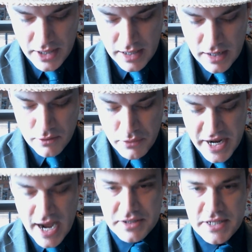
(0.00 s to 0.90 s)

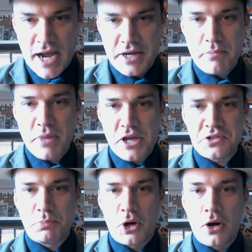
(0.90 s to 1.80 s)
we got Donnie
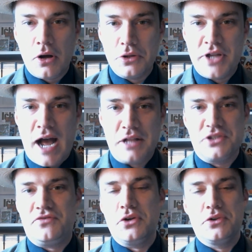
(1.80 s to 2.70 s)
Baseball,
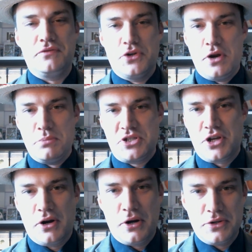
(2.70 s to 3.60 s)
Don's Field of Dreams
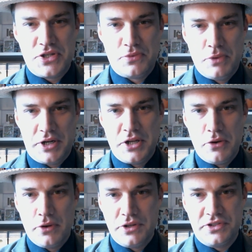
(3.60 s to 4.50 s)
cards. What can
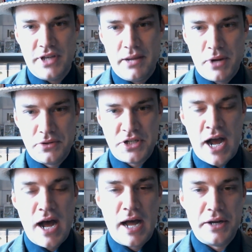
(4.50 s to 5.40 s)
you really say about
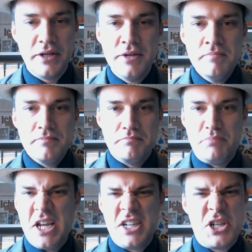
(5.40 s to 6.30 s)
Don?
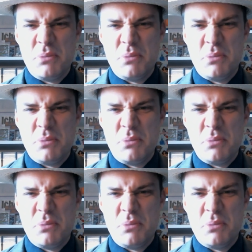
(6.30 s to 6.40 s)
Big